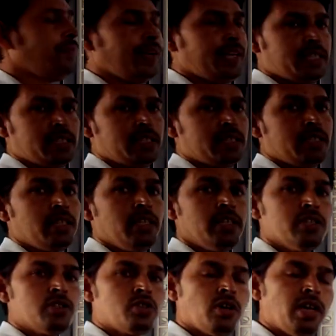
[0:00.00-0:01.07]
fixed.
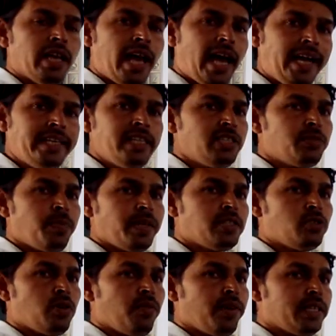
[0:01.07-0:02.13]
So land is
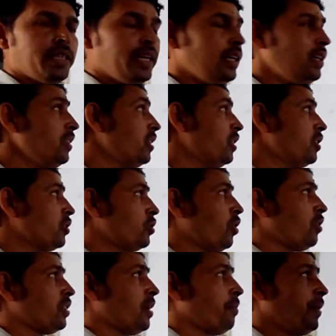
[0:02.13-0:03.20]
fixed over there.
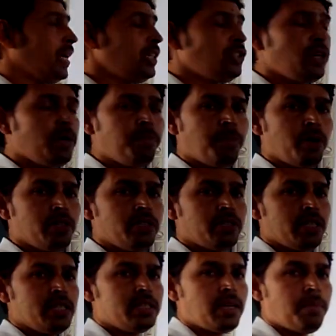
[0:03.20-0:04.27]
So the major
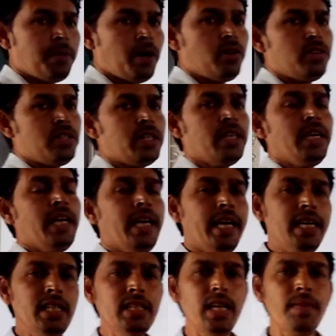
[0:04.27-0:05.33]
point is about
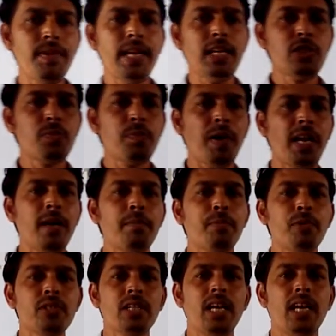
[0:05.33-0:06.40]
in the village
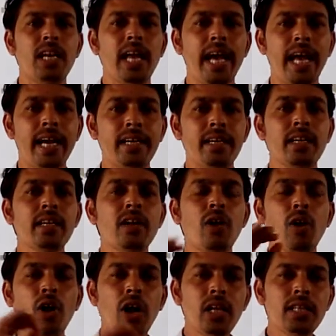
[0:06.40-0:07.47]
Palanpur, the land.
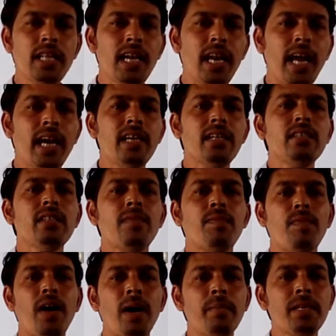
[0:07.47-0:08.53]
On the land, the
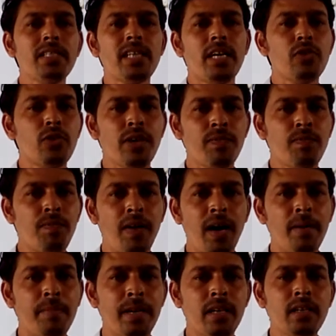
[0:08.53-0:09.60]
farmers are doing
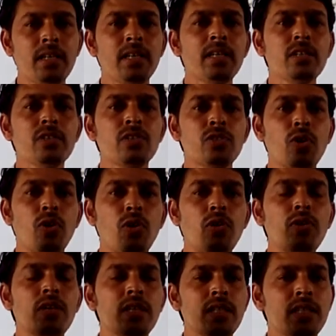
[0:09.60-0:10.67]
farming.
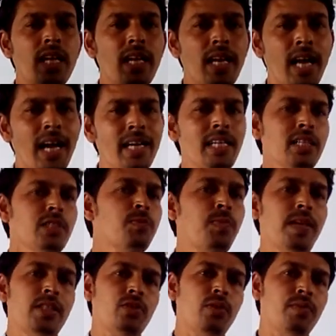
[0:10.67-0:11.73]
So the land is
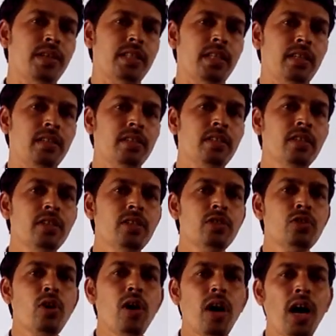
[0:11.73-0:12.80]
fixed over there.
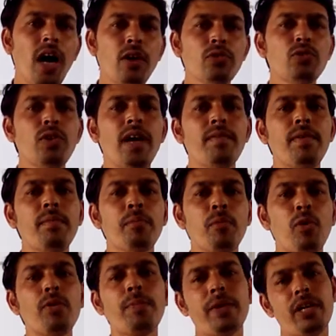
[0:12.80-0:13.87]
So how to have a
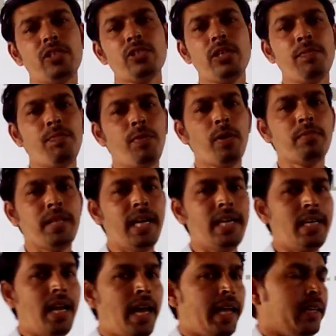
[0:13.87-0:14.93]
more production from
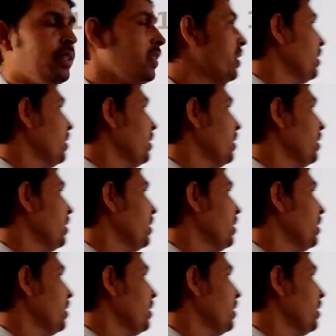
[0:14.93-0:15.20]
that land?